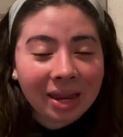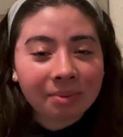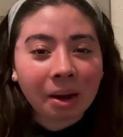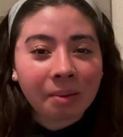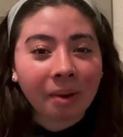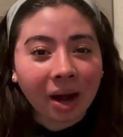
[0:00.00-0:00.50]

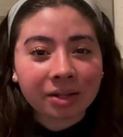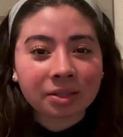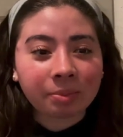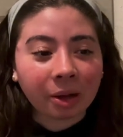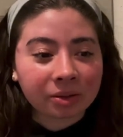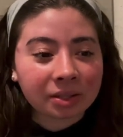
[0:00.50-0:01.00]
my mind
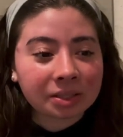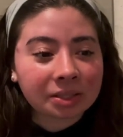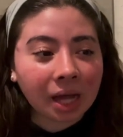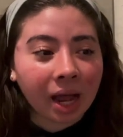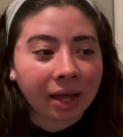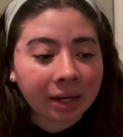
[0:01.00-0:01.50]
about this
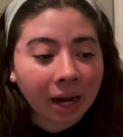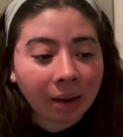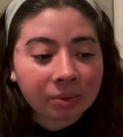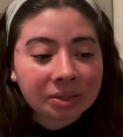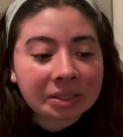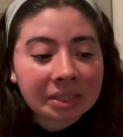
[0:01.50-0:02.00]
guy. Like, I
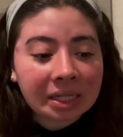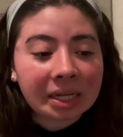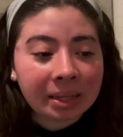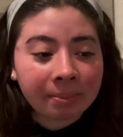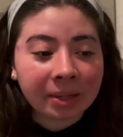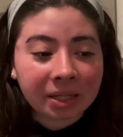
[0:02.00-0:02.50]
would see
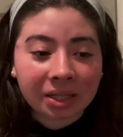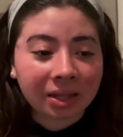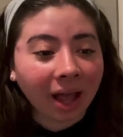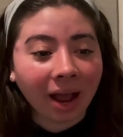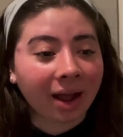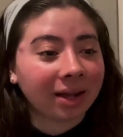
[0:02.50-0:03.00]
him in
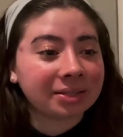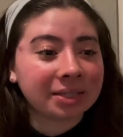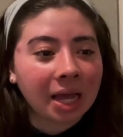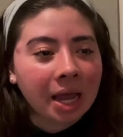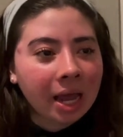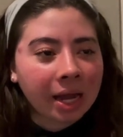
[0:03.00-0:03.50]
class
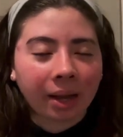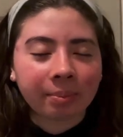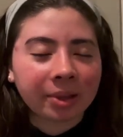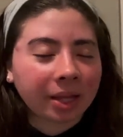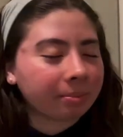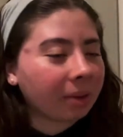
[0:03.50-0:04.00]
and I'd be
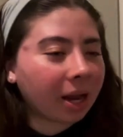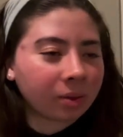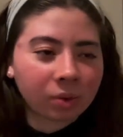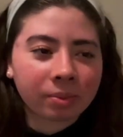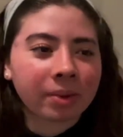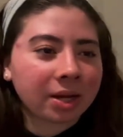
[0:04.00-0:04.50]
like, man,
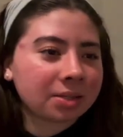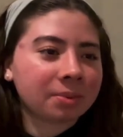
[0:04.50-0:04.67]
we're meant to